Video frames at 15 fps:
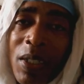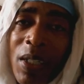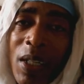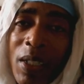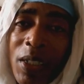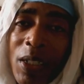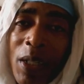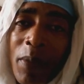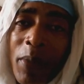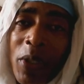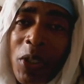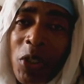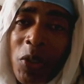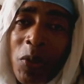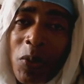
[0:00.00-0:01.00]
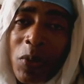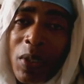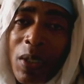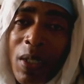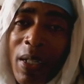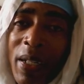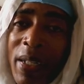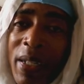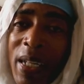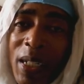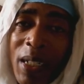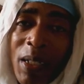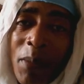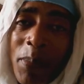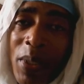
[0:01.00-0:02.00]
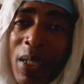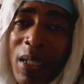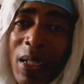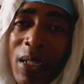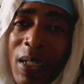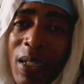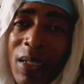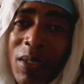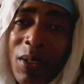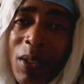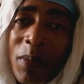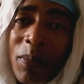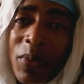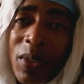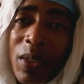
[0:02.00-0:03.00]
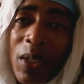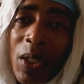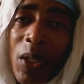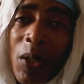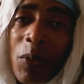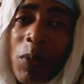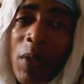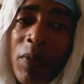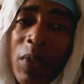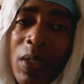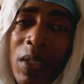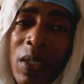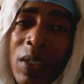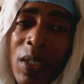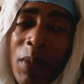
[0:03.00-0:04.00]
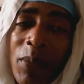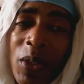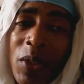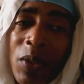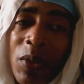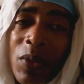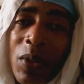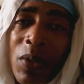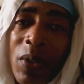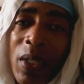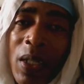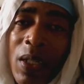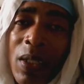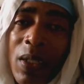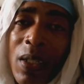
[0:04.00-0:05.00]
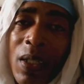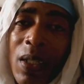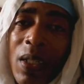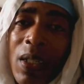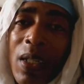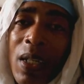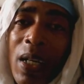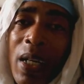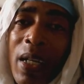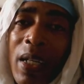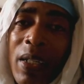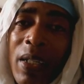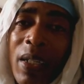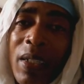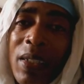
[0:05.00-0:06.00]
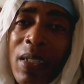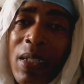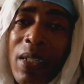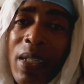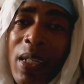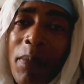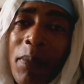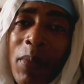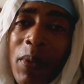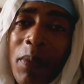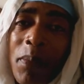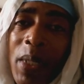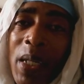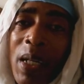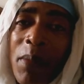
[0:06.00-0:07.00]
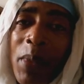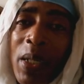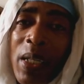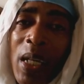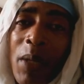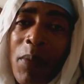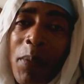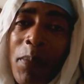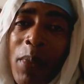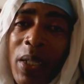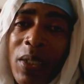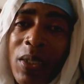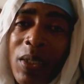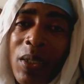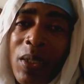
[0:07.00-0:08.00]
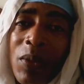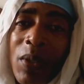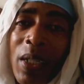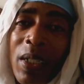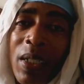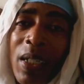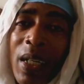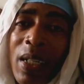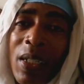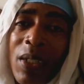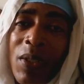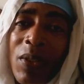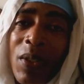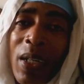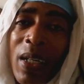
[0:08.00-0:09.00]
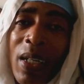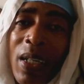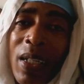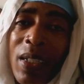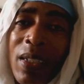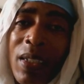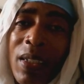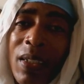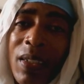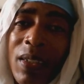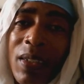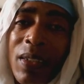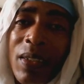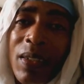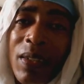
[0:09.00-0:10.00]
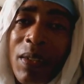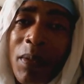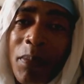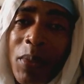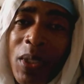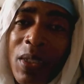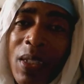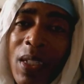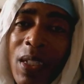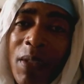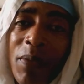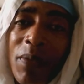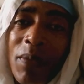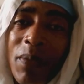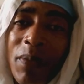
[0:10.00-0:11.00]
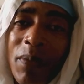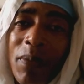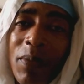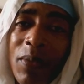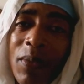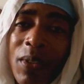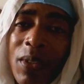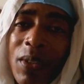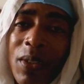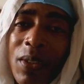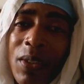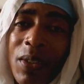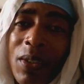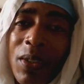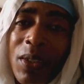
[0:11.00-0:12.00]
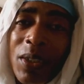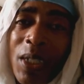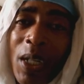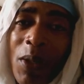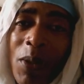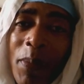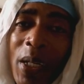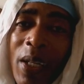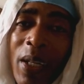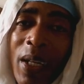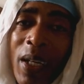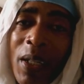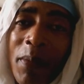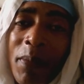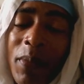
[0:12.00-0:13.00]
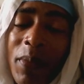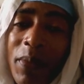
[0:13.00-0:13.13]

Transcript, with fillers: diligently the truth not the pagan customs we have to teach them the truth okay and until then may abba yahweh bless you and guide you and be safe shalom aleichem